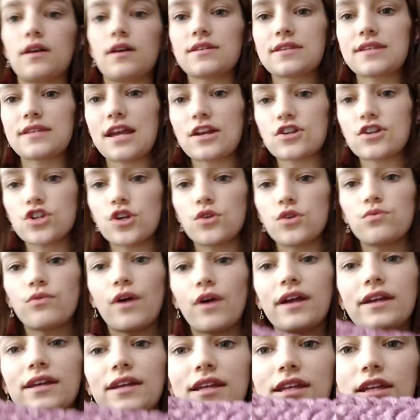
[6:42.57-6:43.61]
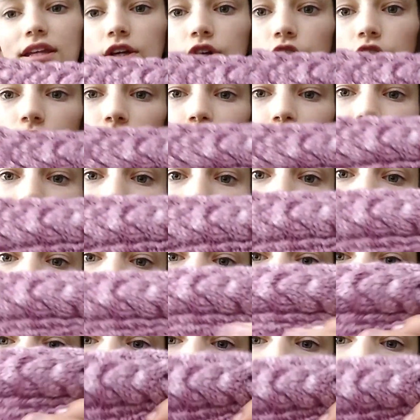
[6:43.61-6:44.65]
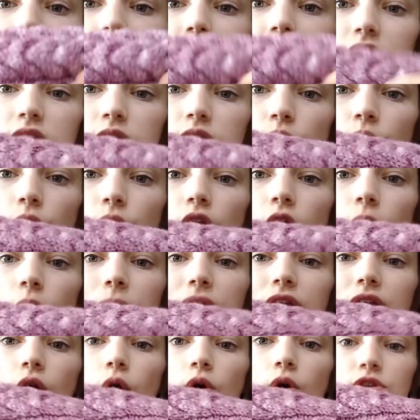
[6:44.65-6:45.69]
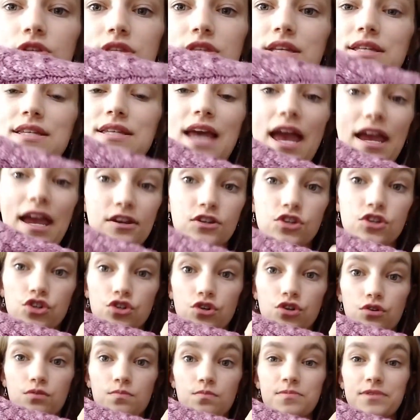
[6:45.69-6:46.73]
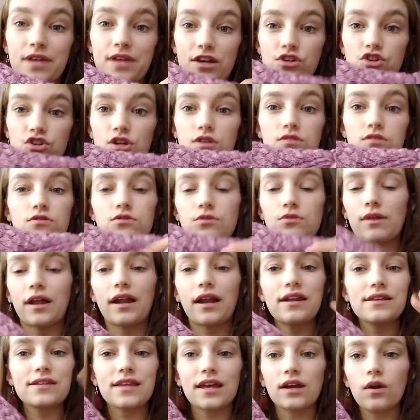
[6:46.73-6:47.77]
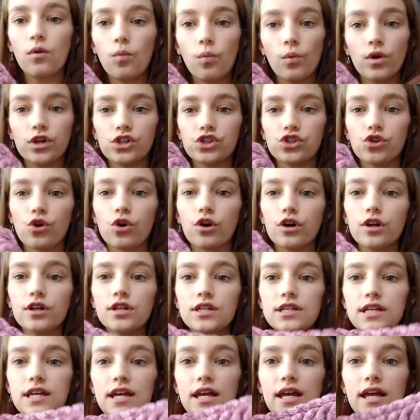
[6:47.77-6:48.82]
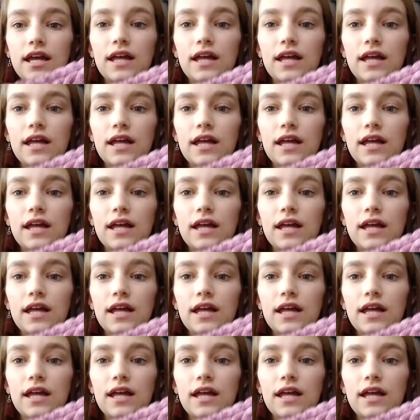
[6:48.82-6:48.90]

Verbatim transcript: section right here is what he calls the texture section. So that is like one chart.